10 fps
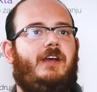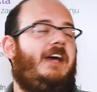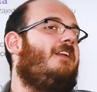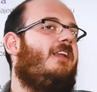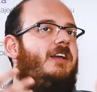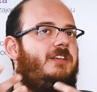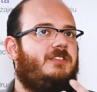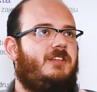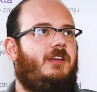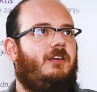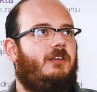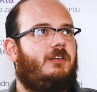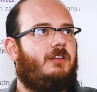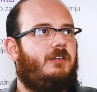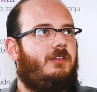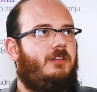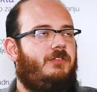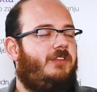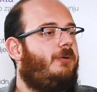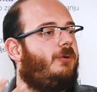analyzing
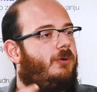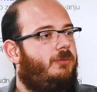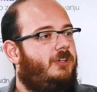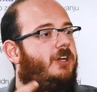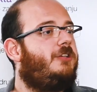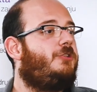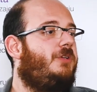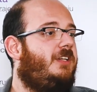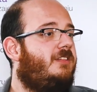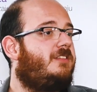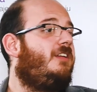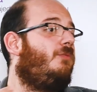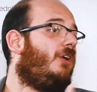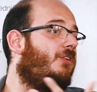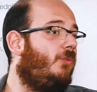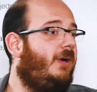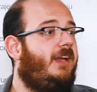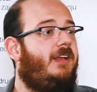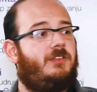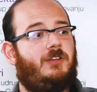their own countries and in what
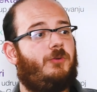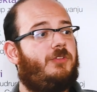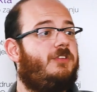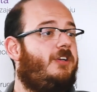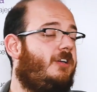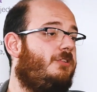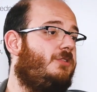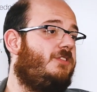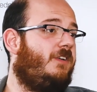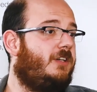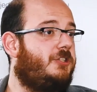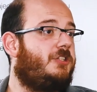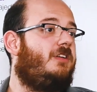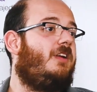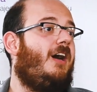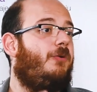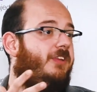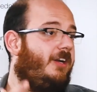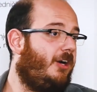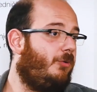way the youth in their countries function, how
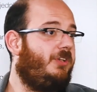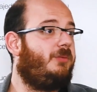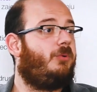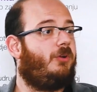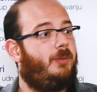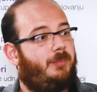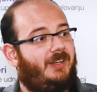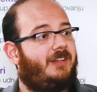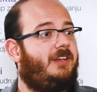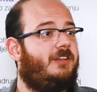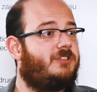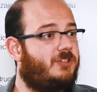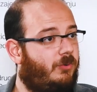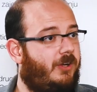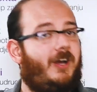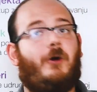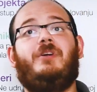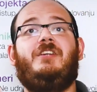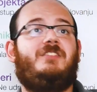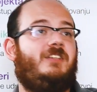they are with employability and so on, how
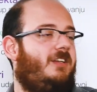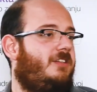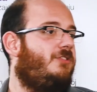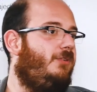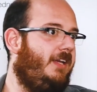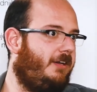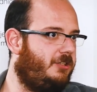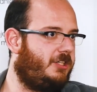easy it is to get a